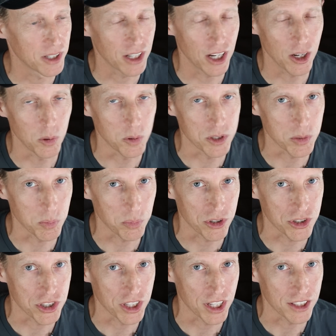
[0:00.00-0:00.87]
I always
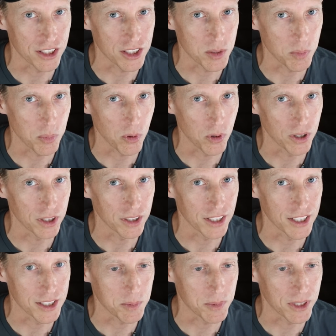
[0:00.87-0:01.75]
appreciate the support.
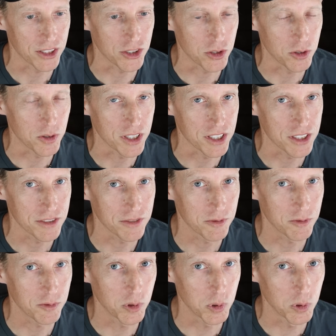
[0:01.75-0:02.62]
It lets me to do this
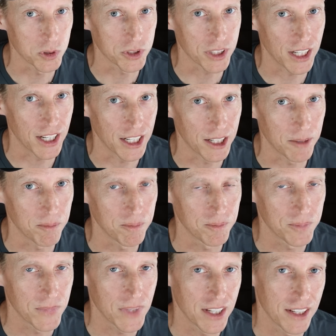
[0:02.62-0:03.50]
full time.
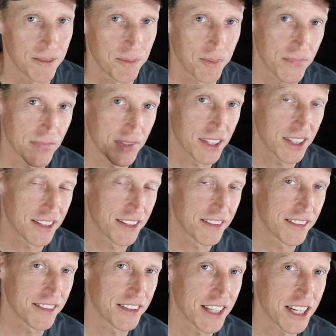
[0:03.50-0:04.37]

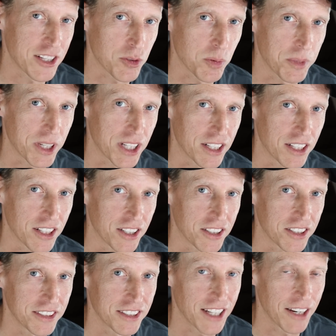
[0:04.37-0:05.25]
Thanks for being
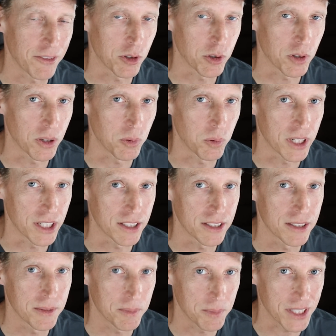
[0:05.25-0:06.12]
here. Have a great
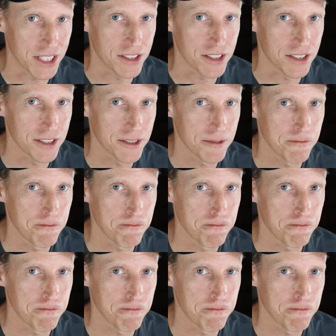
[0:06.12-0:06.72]
week. Peace.